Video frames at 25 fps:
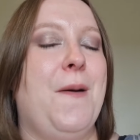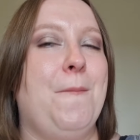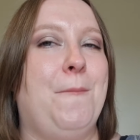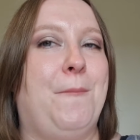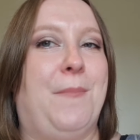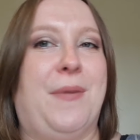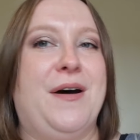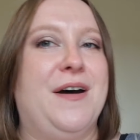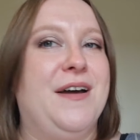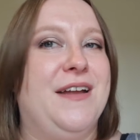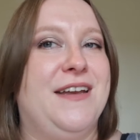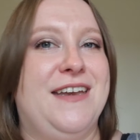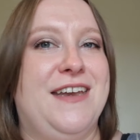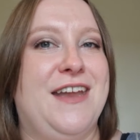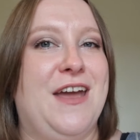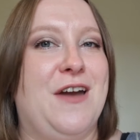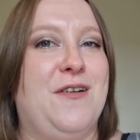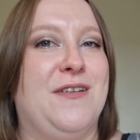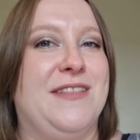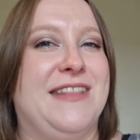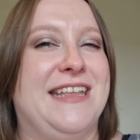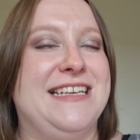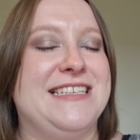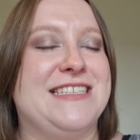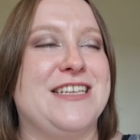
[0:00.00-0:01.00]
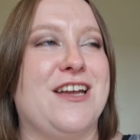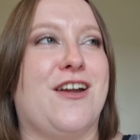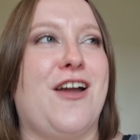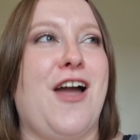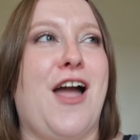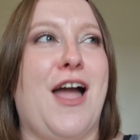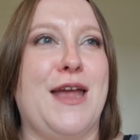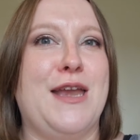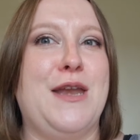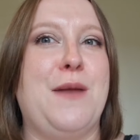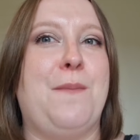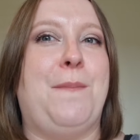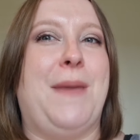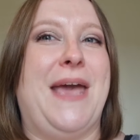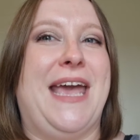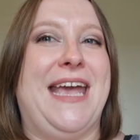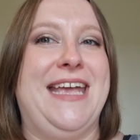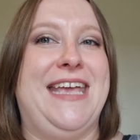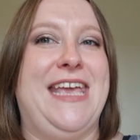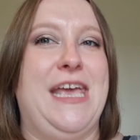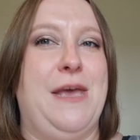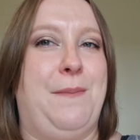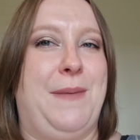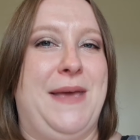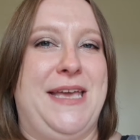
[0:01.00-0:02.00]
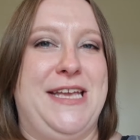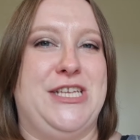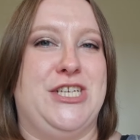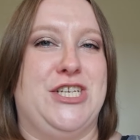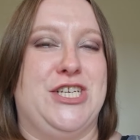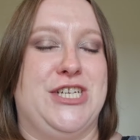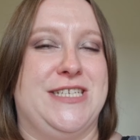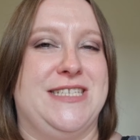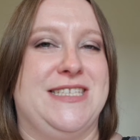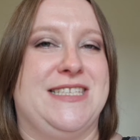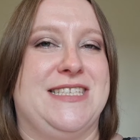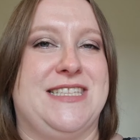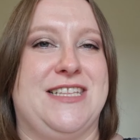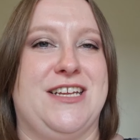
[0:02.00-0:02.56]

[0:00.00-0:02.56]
But no, these are kind of pinky peaches.